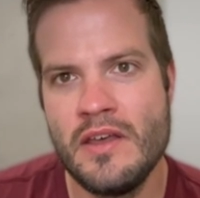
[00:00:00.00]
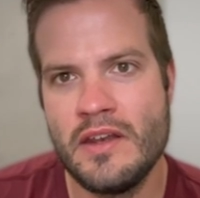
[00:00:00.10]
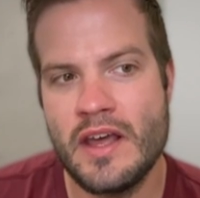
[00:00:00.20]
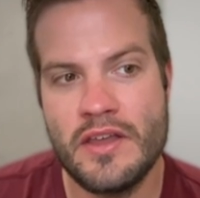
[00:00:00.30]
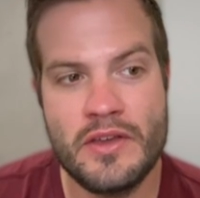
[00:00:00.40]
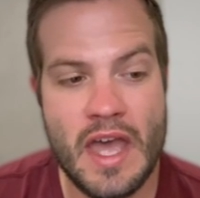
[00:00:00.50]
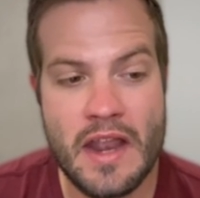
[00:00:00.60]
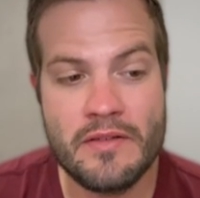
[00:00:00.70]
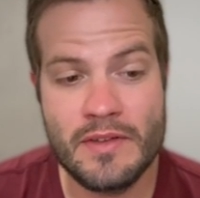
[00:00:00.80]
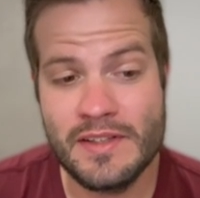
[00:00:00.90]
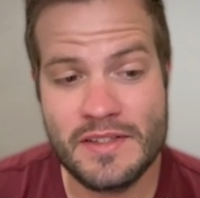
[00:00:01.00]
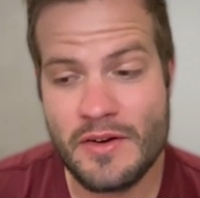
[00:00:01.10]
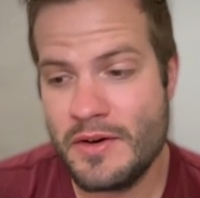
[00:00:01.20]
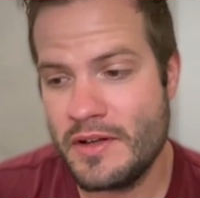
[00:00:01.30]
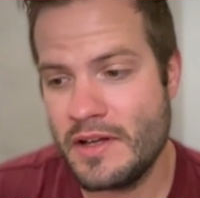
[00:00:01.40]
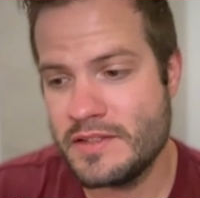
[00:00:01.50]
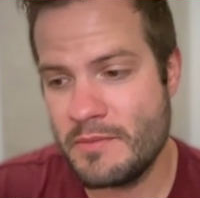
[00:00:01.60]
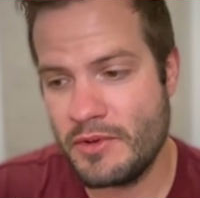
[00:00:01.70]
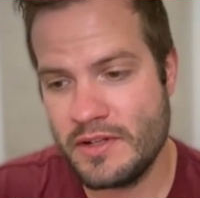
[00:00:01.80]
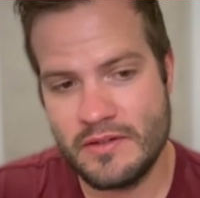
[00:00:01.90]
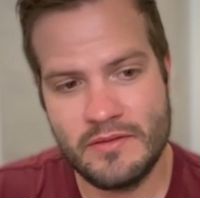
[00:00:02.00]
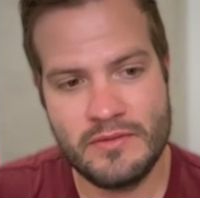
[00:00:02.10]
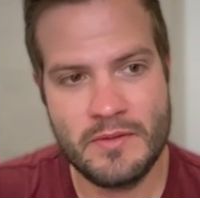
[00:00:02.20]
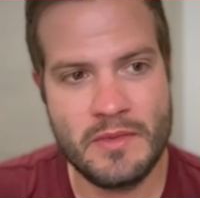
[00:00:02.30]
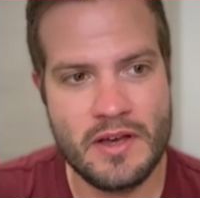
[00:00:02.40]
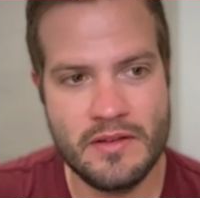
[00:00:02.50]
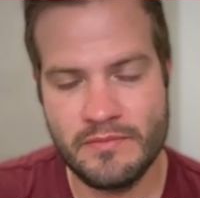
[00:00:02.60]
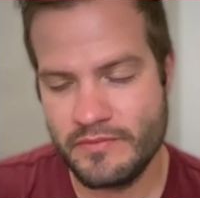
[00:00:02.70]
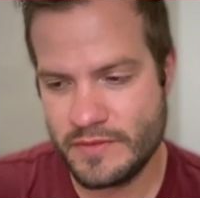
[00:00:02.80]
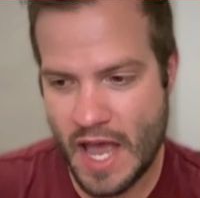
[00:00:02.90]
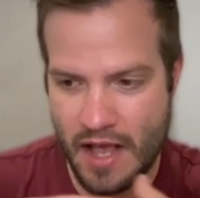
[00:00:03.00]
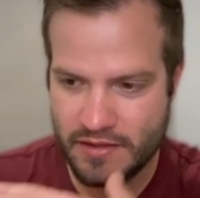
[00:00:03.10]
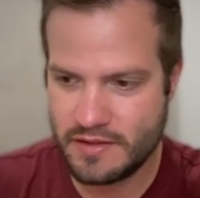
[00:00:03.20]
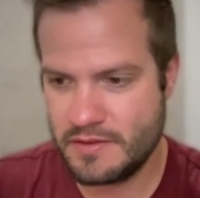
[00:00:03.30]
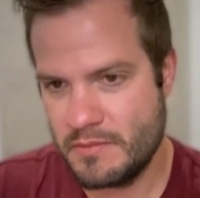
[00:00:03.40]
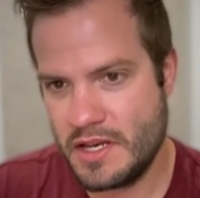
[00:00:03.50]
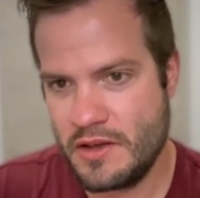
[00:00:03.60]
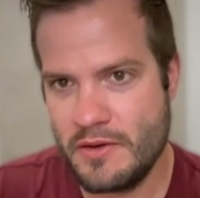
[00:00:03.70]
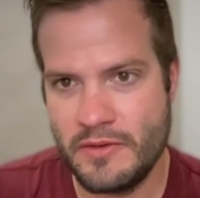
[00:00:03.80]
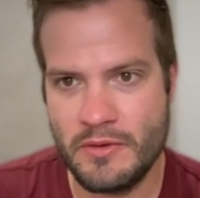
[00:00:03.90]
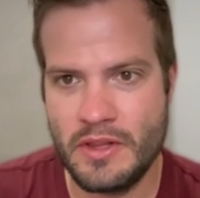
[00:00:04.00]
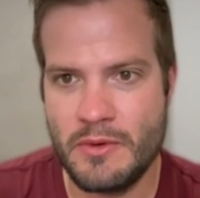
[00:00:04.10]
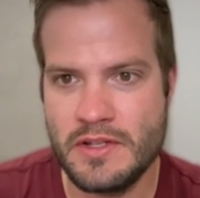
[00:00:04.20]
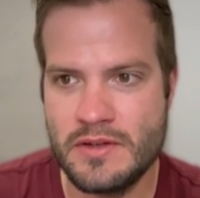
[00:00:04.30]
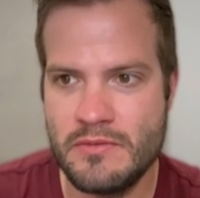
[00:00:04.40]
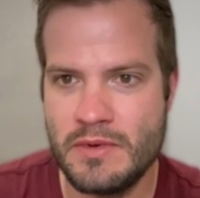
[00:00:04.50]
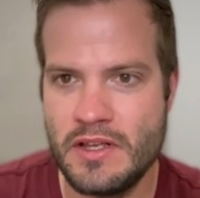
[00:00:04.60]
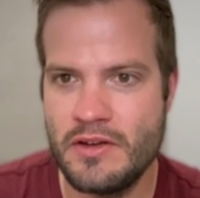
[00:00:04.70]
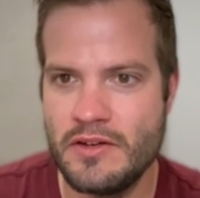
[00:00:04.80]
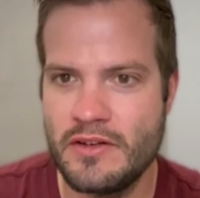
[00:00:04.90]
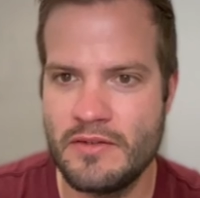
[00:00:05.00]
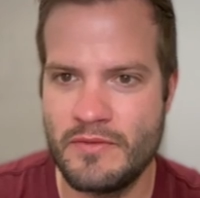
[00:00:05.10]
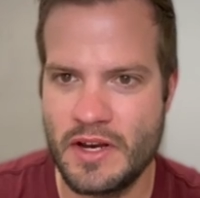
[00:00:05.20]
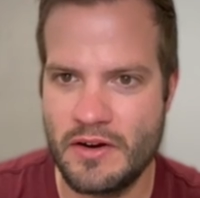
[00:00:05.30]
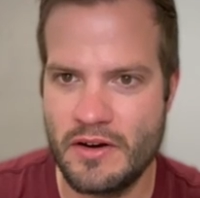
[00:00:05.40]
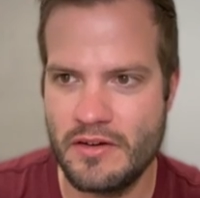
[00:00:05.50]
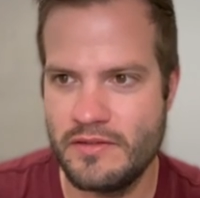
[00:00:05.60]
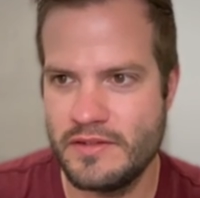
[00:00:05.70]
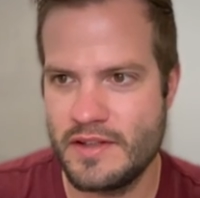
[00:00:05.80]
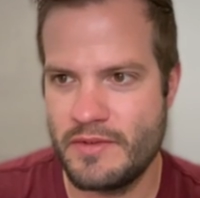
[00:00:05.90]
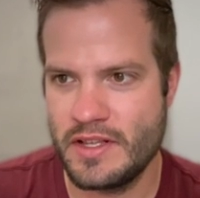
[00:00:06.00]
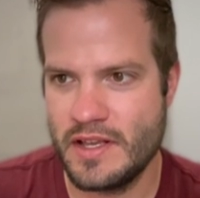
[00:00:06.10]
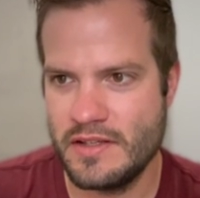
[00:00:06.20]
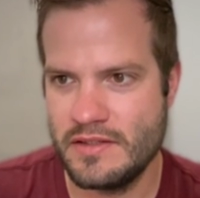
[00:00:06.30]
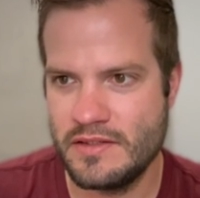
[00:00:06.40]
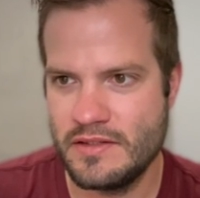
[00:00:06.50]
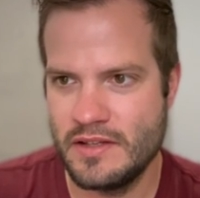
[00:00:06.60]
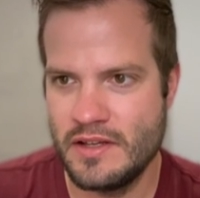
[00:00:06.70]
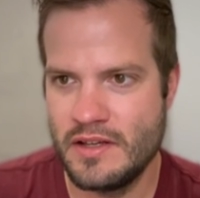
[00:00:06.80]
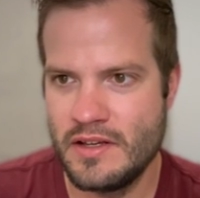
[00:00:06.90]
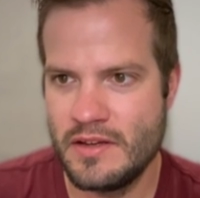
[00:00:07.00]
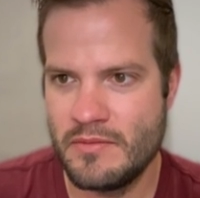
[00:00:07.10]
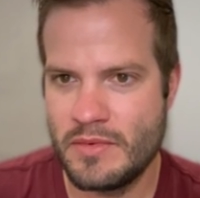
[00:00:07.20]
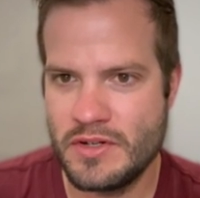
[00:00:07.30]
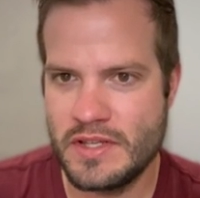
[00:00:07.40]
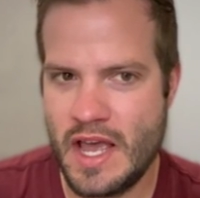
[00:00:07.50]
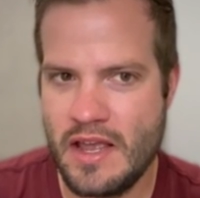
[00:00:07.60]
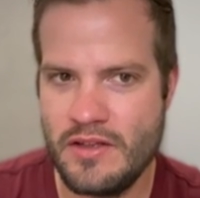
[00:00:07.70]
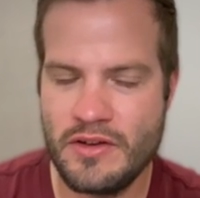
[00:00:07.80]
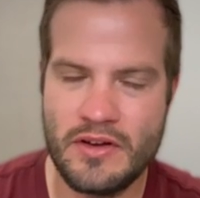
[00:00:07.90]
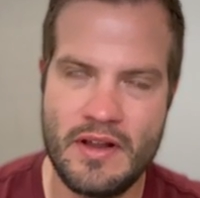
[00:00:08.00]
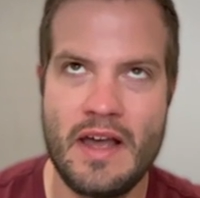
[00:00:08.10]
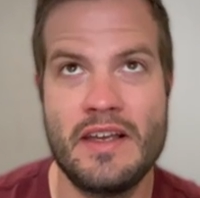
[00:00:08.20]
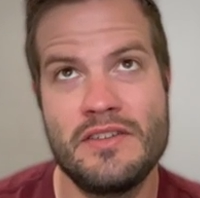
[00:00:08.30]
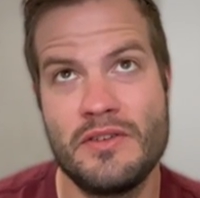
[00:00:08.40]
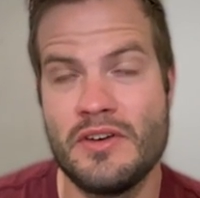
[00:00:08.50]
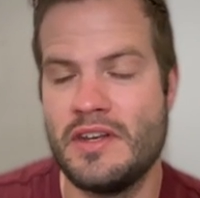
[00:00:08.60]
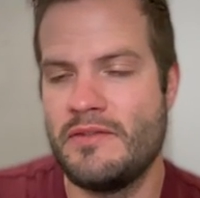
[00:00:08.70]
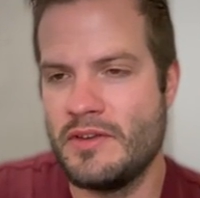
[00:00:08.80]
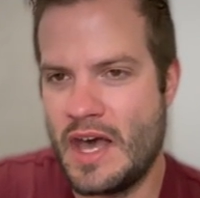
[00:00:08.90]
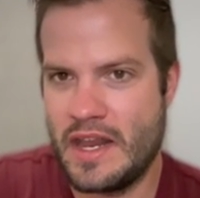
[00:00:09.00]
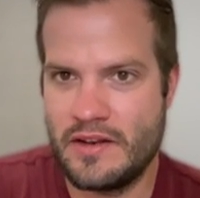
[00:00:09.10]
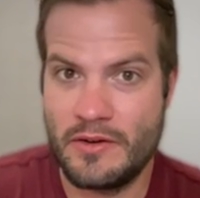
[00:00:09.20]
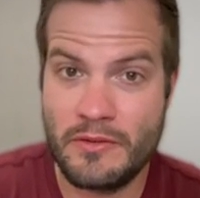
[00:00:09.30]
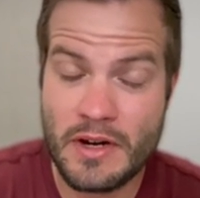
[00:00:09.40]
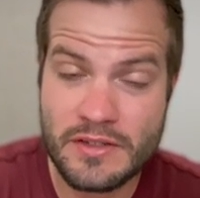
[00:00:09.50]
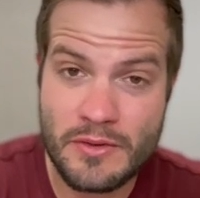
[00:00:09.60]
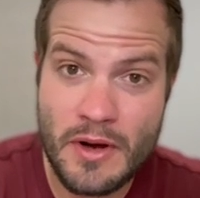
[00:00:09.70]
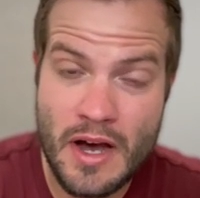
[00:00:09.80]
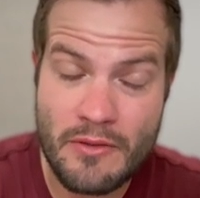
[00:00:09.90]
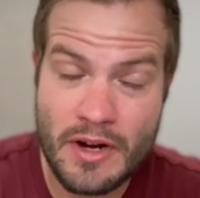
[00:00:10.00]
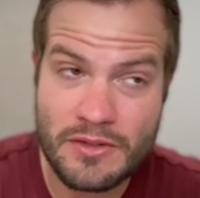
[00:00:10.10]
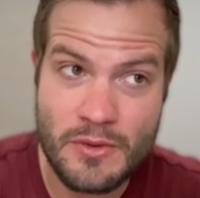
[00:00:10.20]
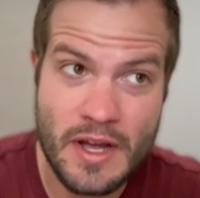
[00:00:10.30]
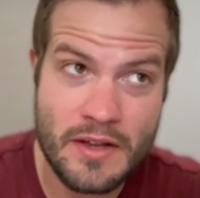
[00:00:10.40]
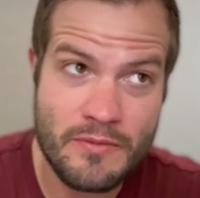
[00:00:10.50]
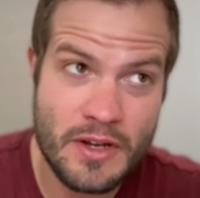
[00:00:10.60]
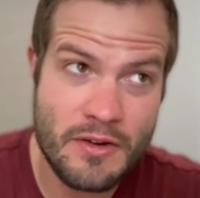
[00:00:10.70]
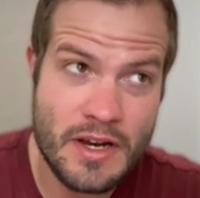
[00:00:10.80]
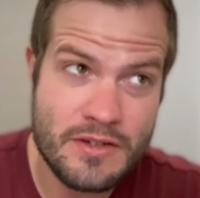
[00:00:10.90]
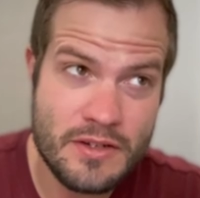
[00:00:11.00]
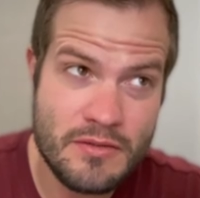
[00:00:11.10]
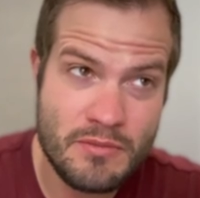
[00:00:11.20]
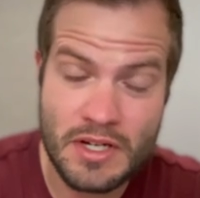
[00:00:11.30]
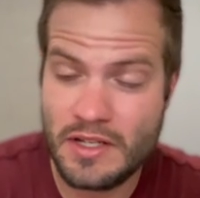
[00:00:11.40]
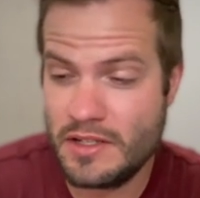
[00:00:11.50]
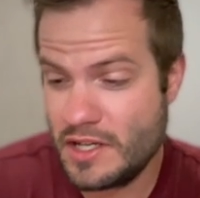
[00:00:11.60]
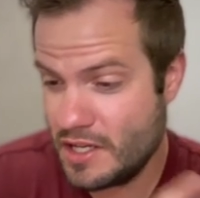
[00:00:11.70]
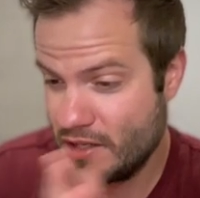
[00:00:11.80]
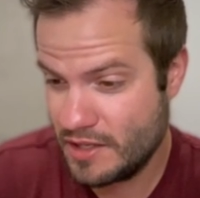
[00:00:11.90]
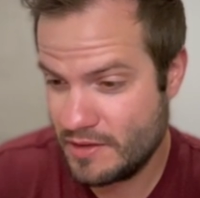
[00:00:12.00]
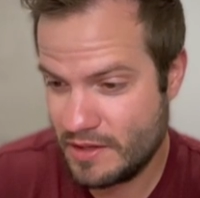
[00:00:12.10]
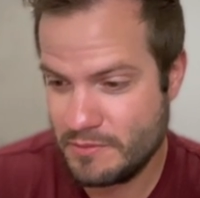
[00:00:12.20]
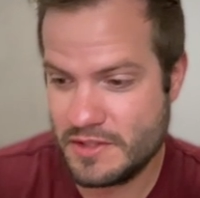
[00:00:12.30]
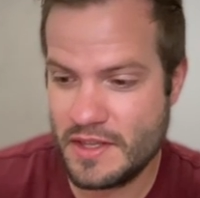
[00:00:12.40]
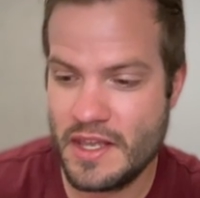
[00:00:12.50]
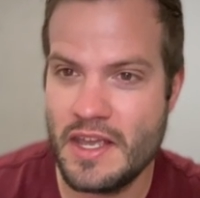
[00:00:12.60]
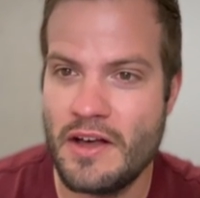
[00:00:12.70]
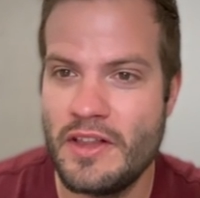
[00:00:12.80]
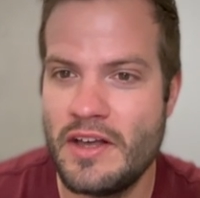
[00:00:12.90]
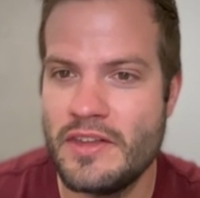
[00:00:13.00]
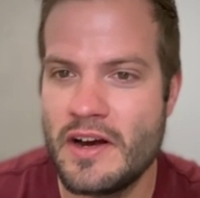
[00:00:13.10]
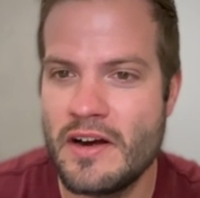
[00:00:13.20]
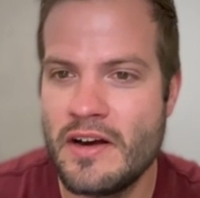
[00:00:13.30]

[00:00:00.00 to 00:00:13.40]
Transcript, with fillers: Now you can install a template from the tasks menu if you really want to, but you couldn't configure stuff like this per se. You could, I guess you could if you added a Rails UI, Rails UI configuration, but I'm just thinking out loud there.